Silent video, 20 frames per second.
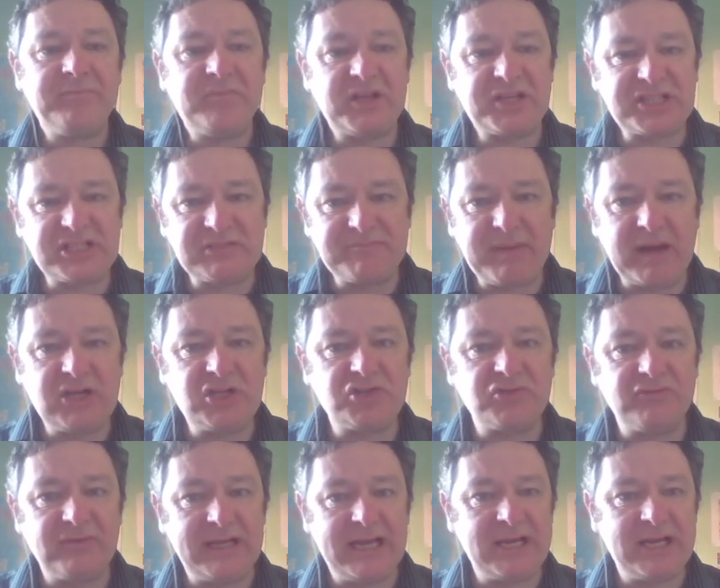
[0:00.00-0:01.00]
the
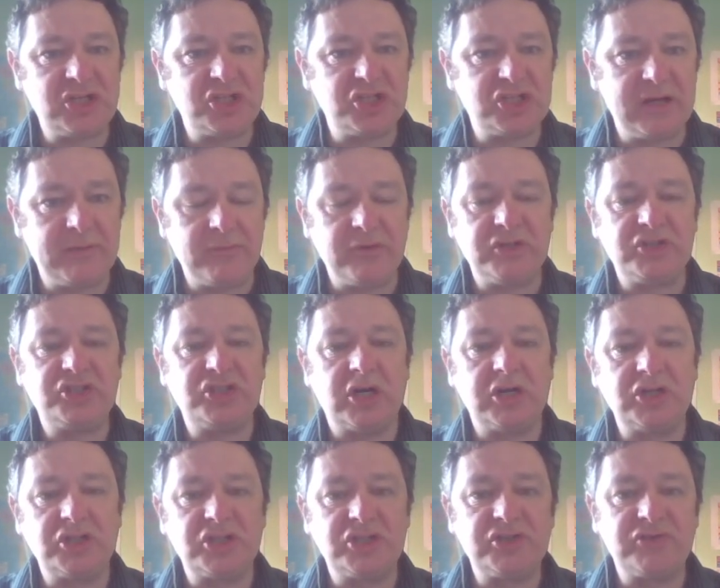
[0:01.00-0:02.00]
spatial relationship with
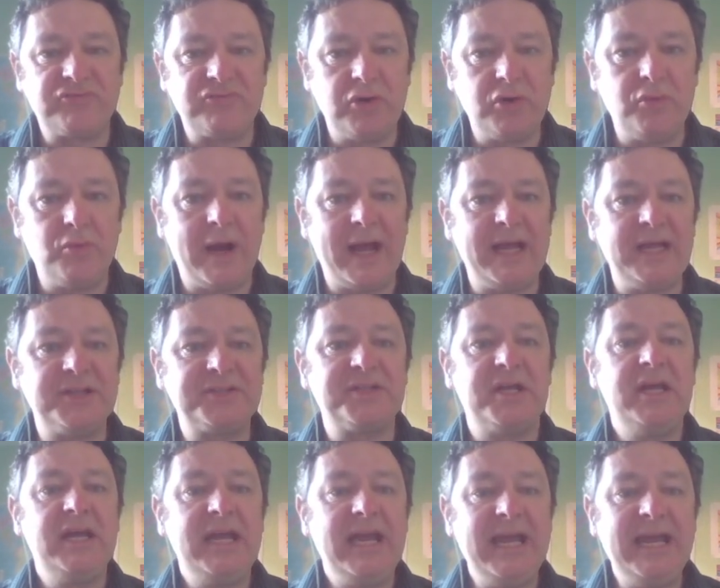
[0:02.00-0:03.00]
junctions,
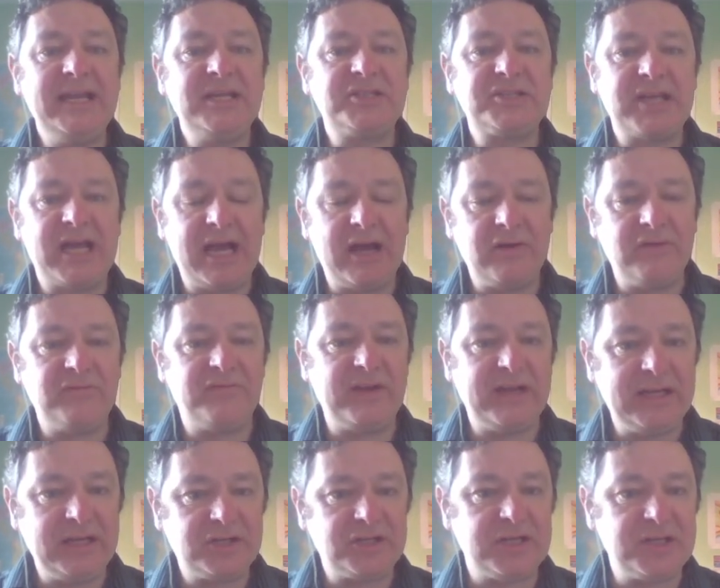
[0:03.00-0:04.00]
routeways in town,
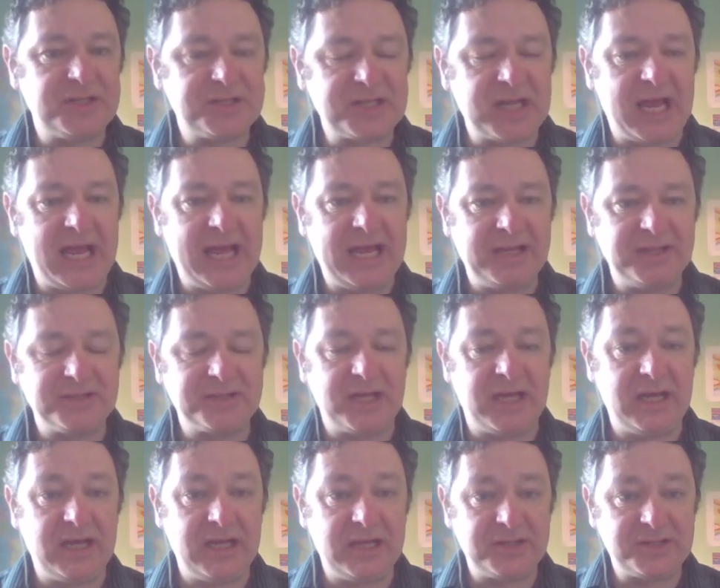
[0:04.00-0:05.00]
villages and
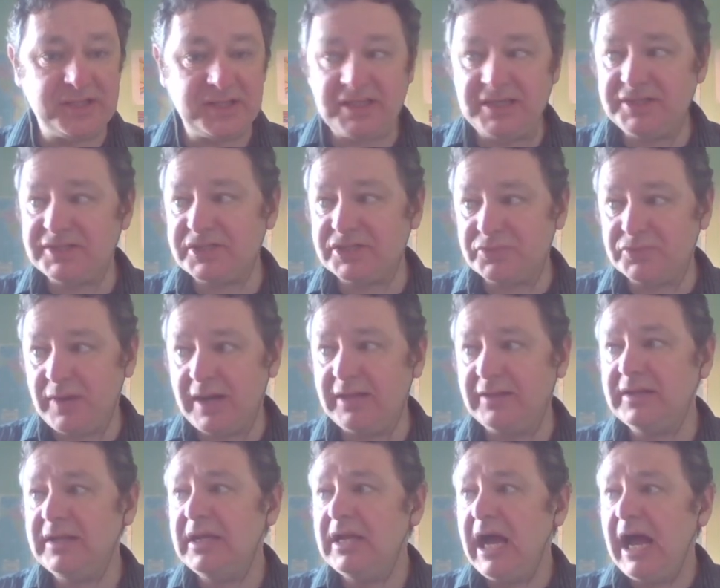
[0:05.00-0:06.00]
cities as
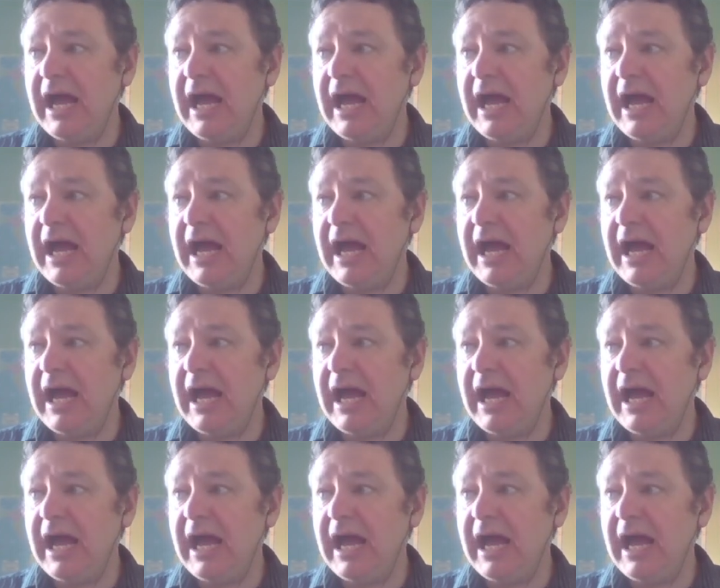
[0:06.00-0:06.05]
well,